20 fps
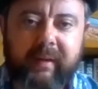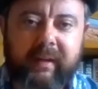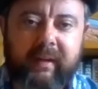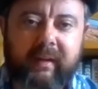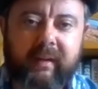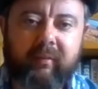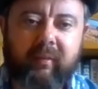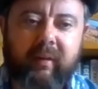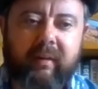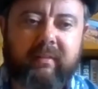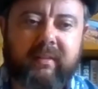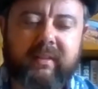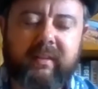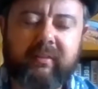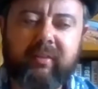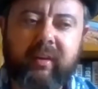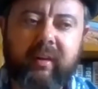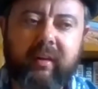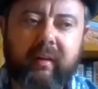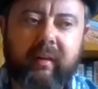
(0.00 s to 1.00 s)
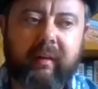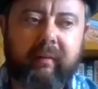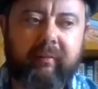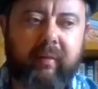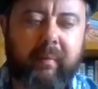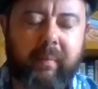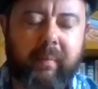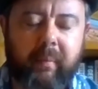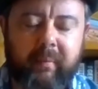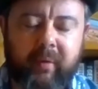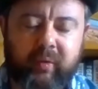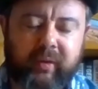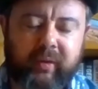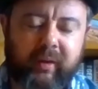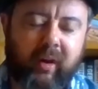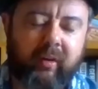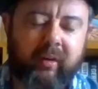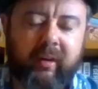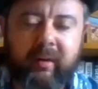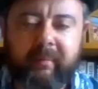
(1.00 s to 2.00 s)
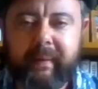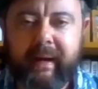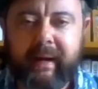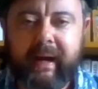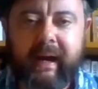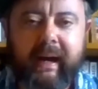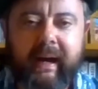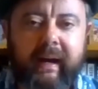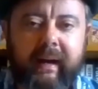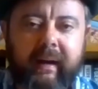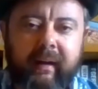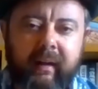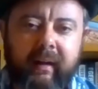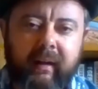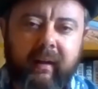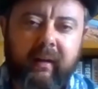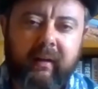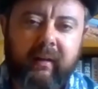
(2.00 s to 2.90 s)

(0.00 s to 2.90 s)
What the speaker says: I mean, whereas if you put music on in a bar,